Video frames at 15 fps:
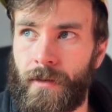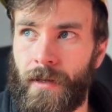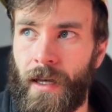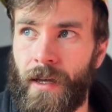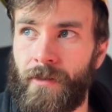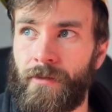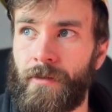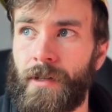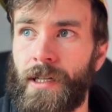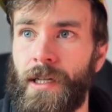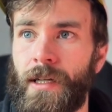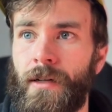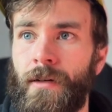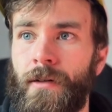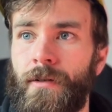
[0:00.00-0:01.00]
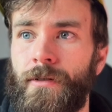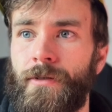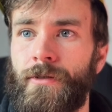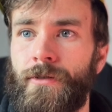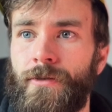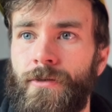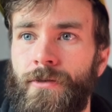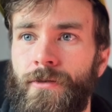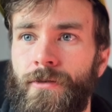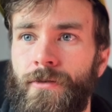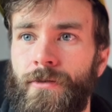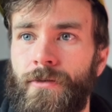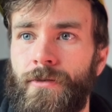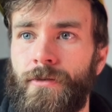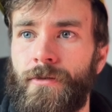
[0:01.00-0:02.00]
every
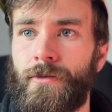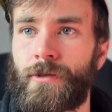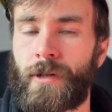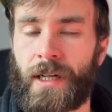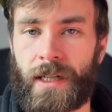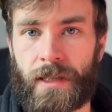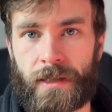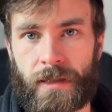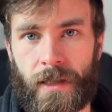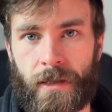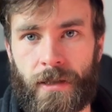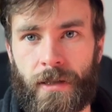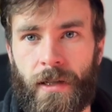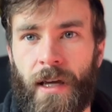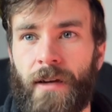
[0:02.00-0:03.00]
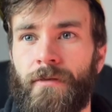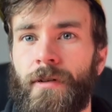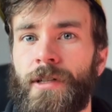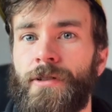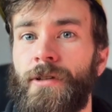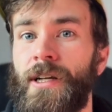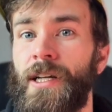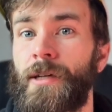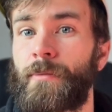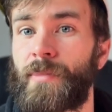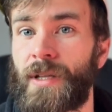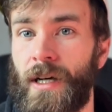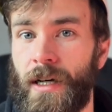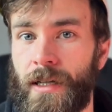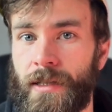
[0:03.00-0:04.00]
training session, every training
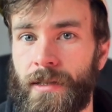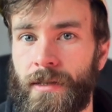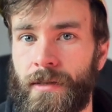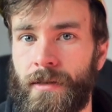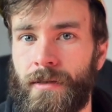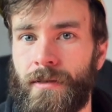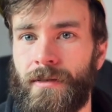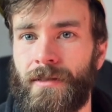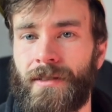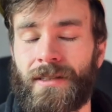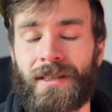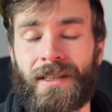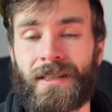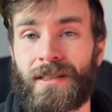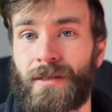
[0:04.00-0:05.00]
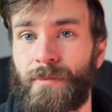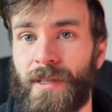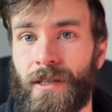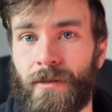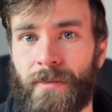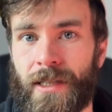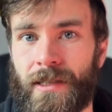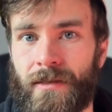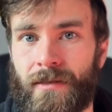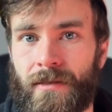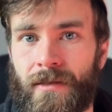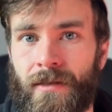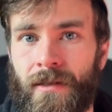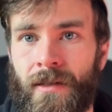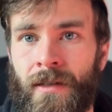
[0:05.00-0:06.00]
block is an experiment.
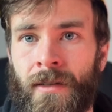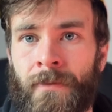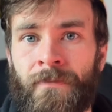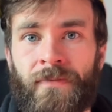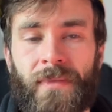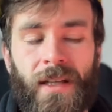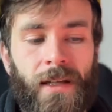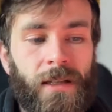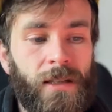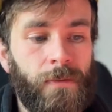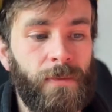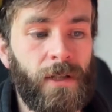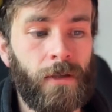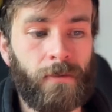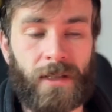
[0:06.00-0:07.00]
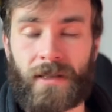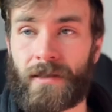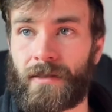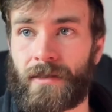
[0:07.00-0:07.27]
Experiments are